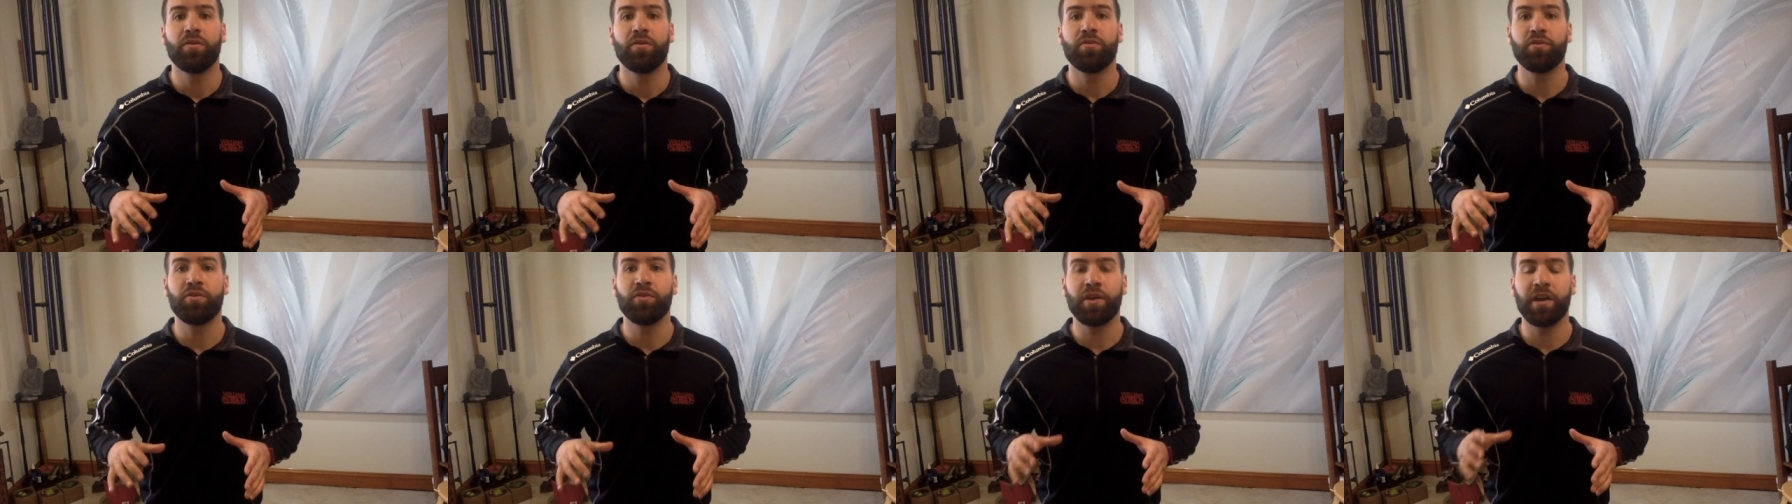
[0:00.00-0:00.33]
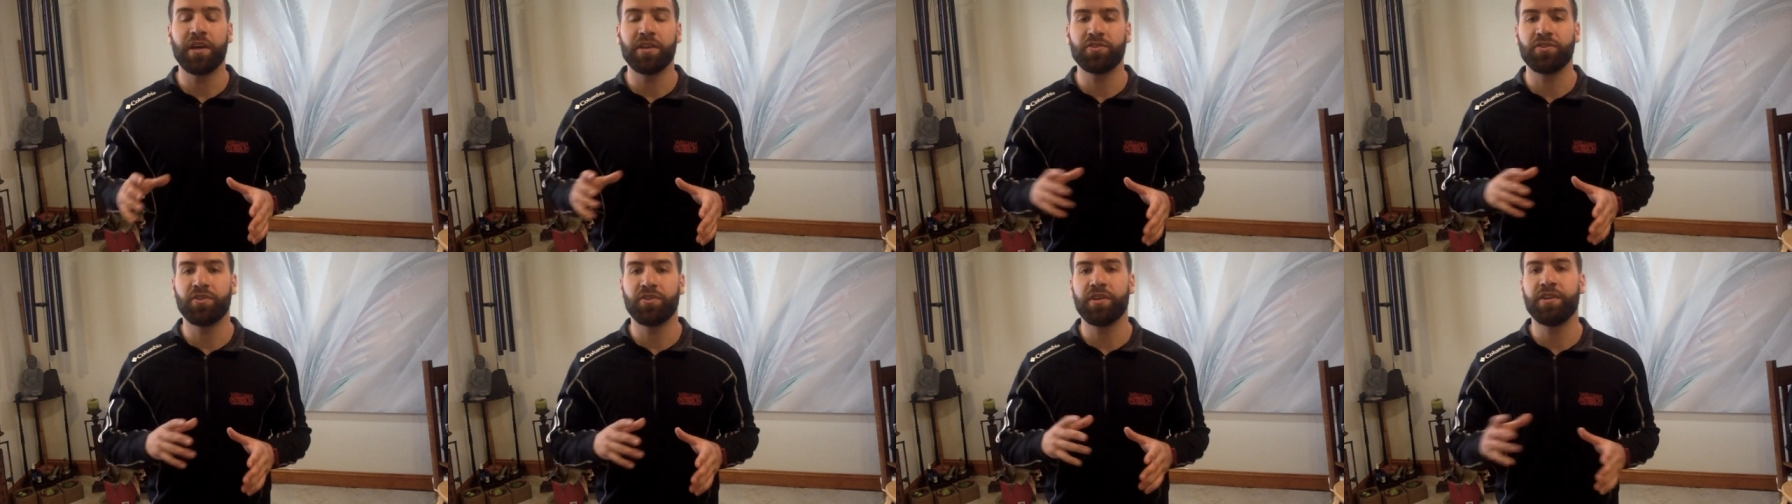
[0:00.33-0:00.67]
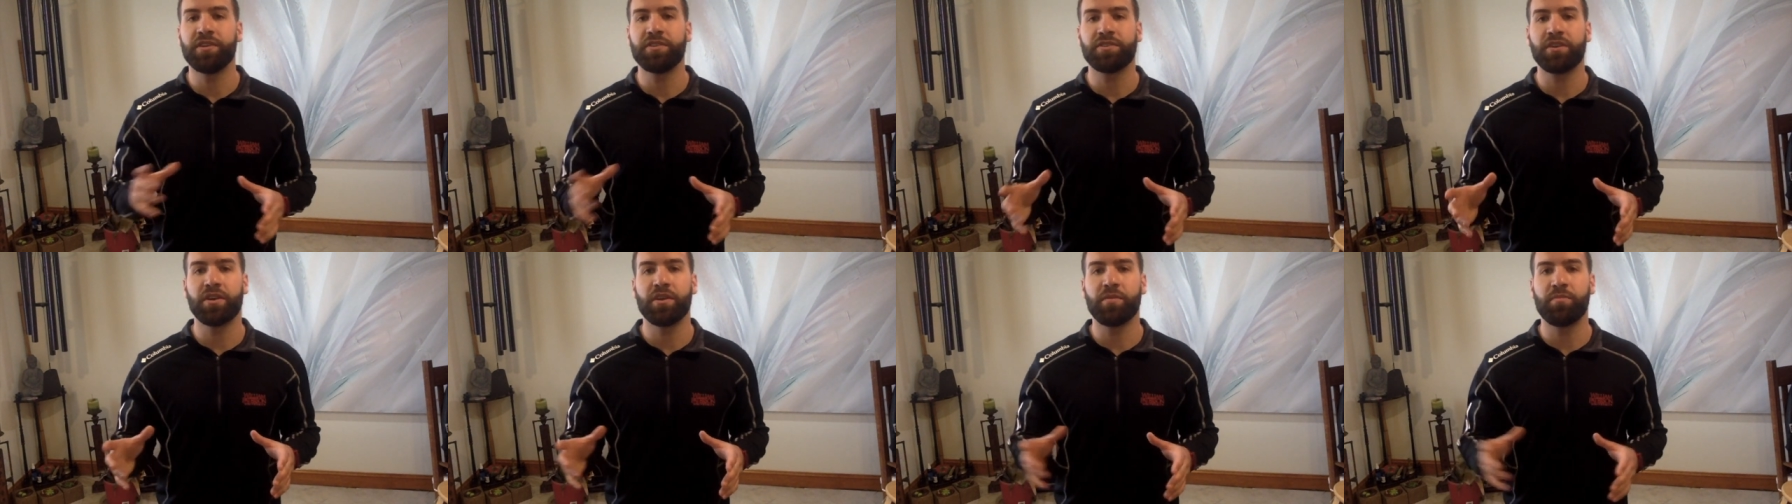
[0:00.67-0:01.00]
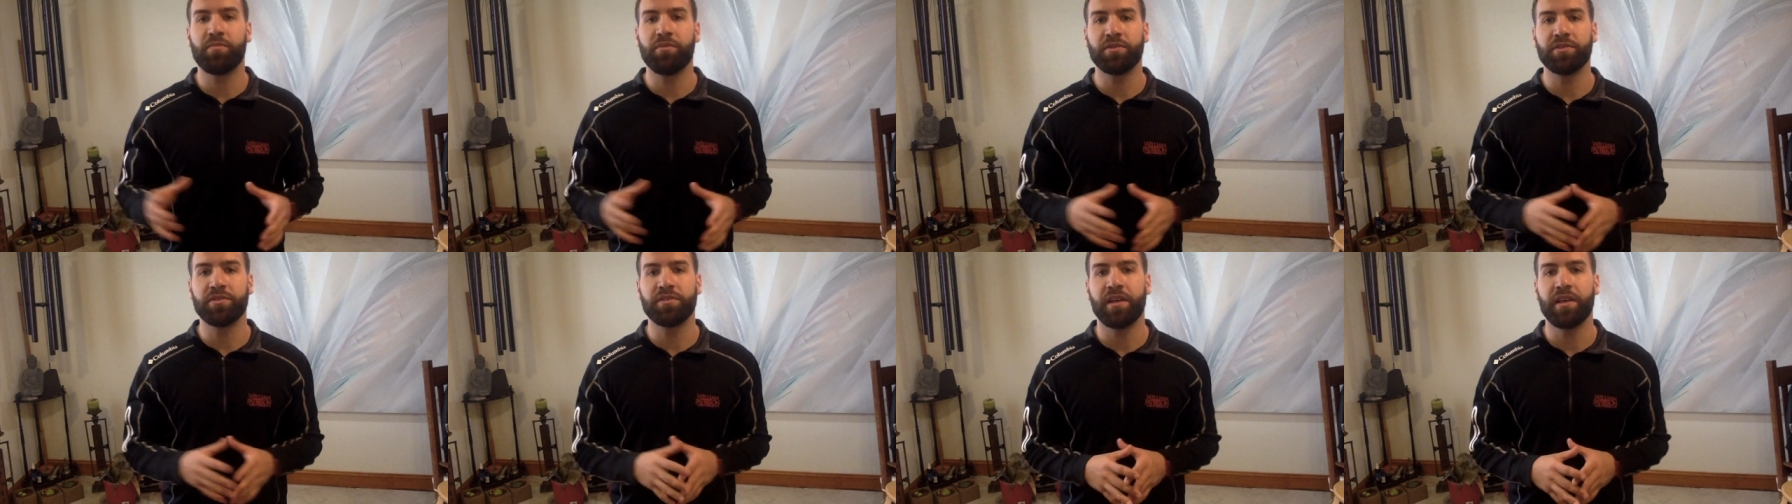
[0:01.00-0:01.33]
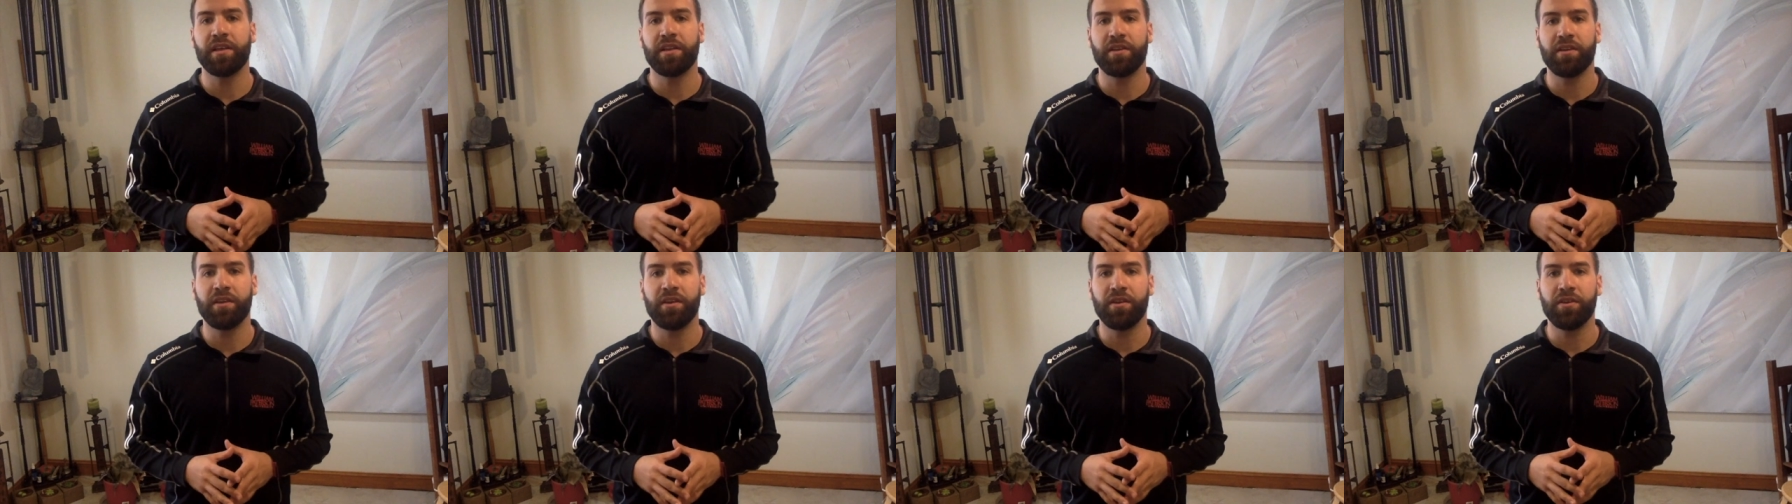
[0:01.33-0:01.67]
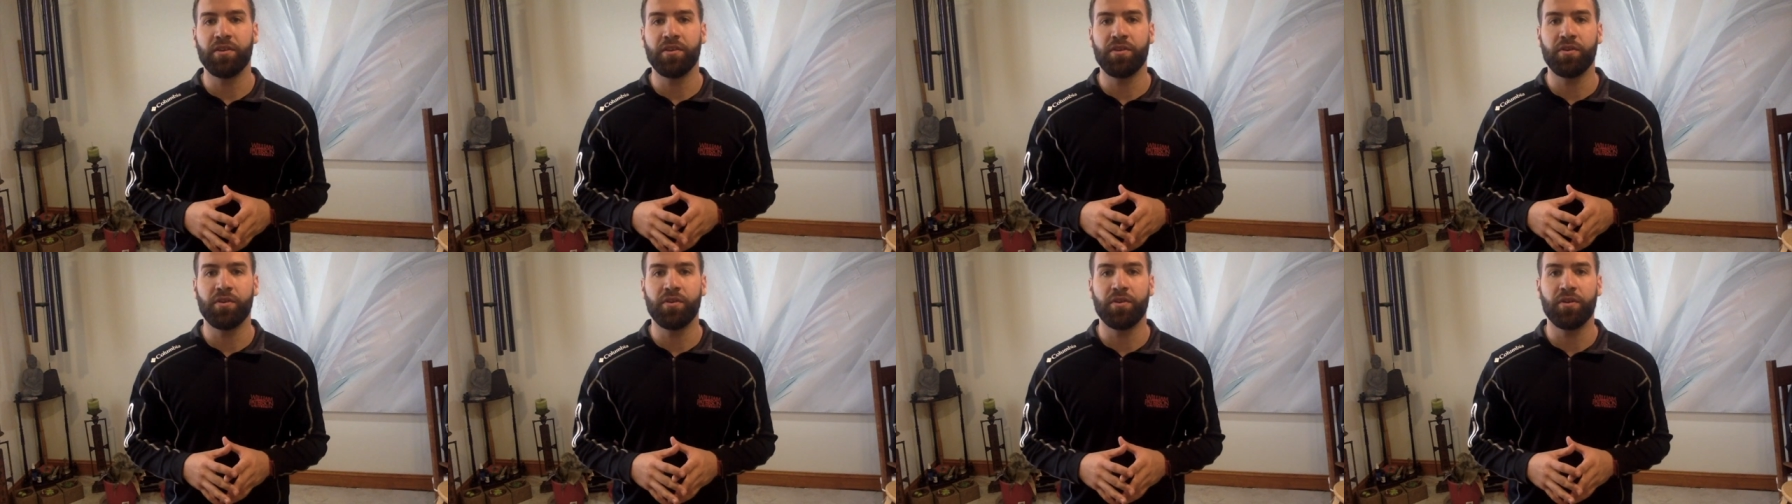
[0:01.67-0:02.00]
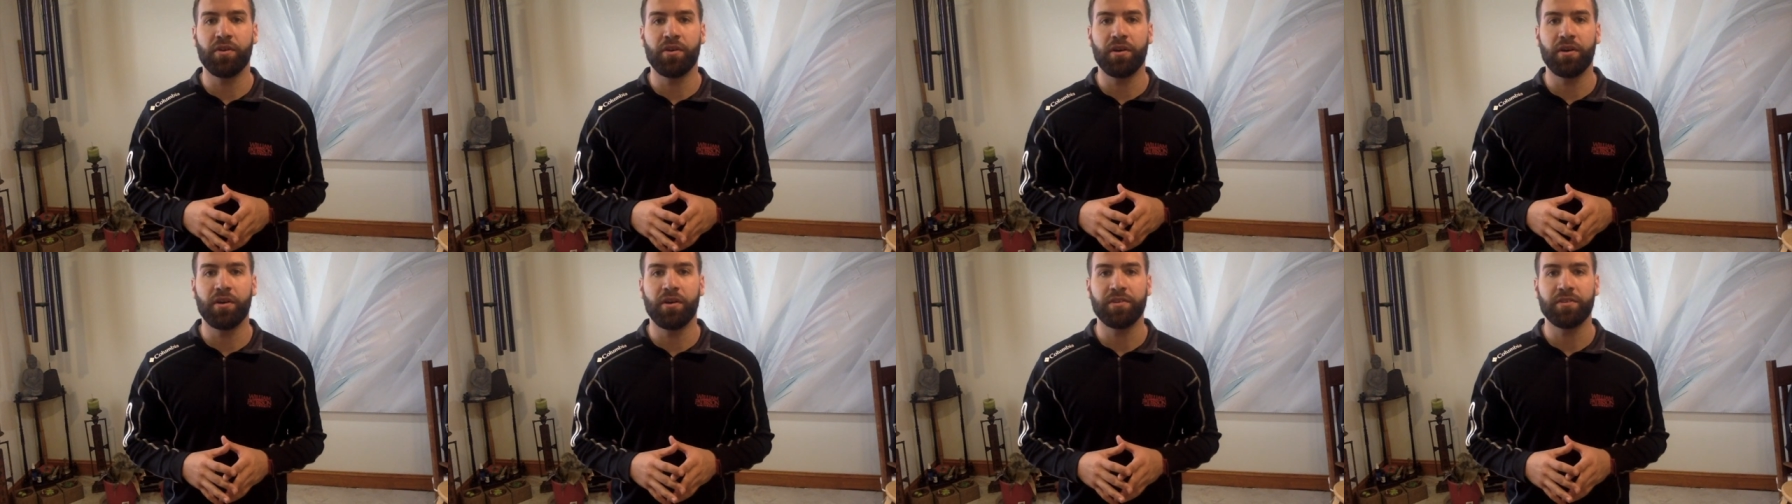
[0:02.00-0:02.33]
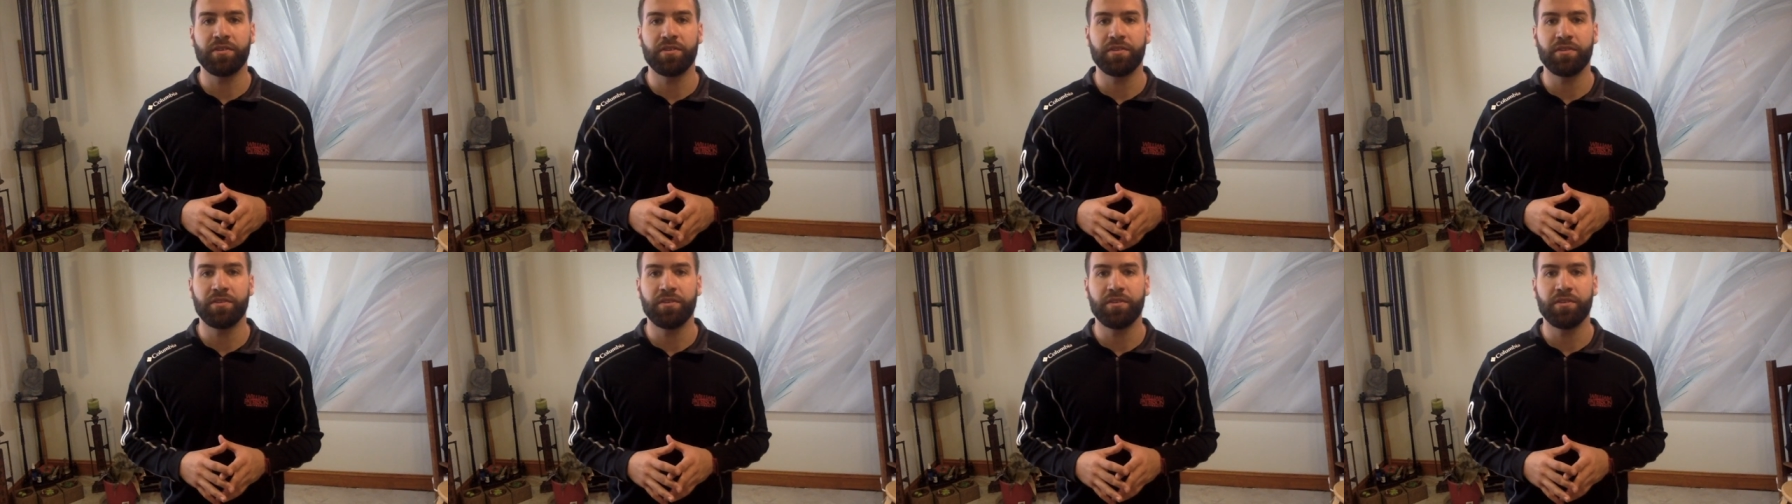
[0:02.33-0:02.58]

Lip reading: you guys are each going to present your